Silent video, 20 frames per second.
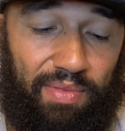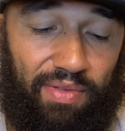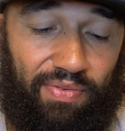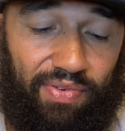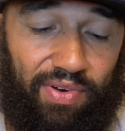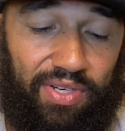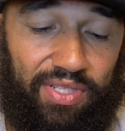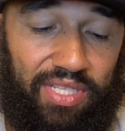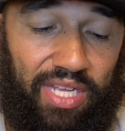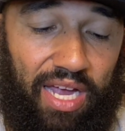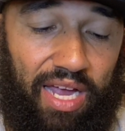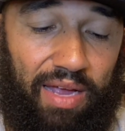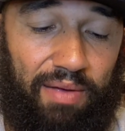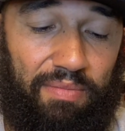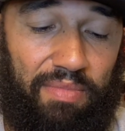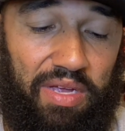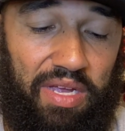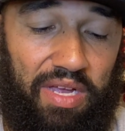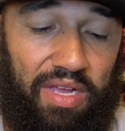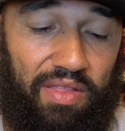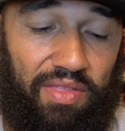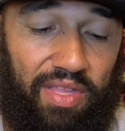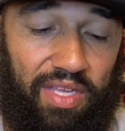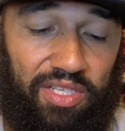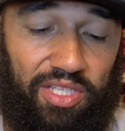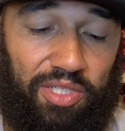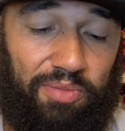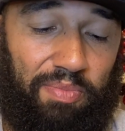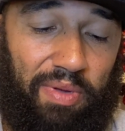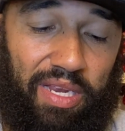The first time, they
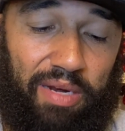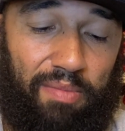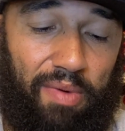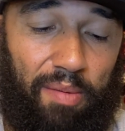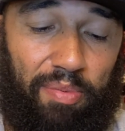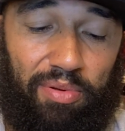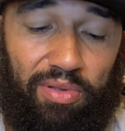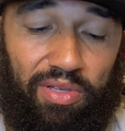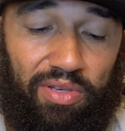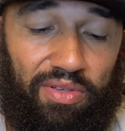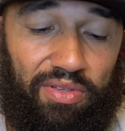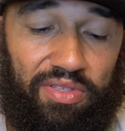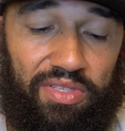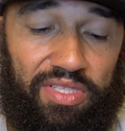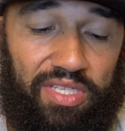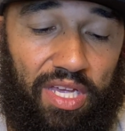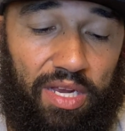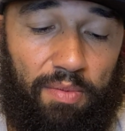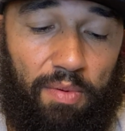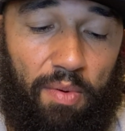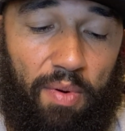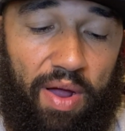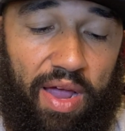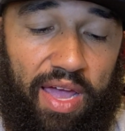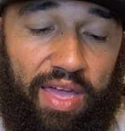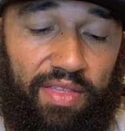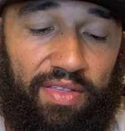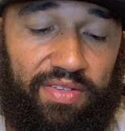just beat him up a little and sent him away.